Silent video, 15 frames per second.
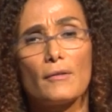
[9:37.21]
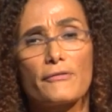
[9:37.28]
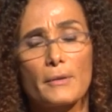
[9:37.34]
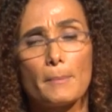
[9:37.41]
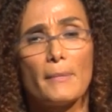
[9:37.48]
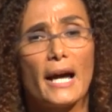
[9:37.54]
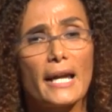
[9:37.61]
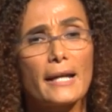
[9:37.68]

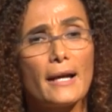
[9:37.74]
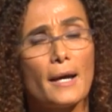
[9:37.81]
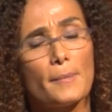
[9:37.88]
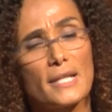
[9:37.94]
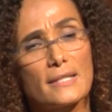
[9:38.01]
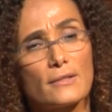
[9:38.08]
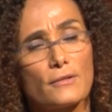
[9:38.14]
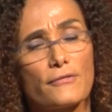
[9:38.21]
from my
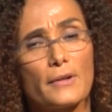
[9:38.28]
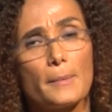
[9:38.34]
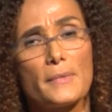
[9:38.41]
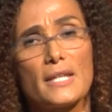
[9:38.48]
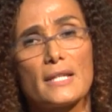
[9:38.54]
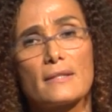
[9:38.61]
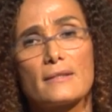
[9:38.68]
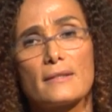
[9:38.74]
comments and from
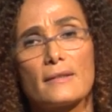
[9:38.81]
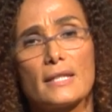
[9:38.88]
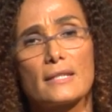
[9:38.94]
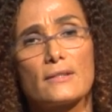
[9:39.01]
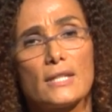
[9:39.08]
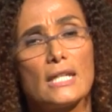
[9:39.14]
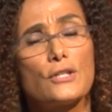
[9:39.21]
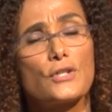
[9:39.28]

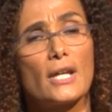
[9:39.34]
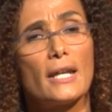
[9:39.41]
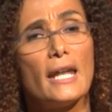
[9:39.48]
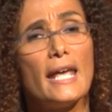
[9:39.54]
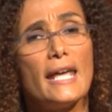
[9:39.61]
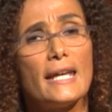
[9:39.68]
this teach-in,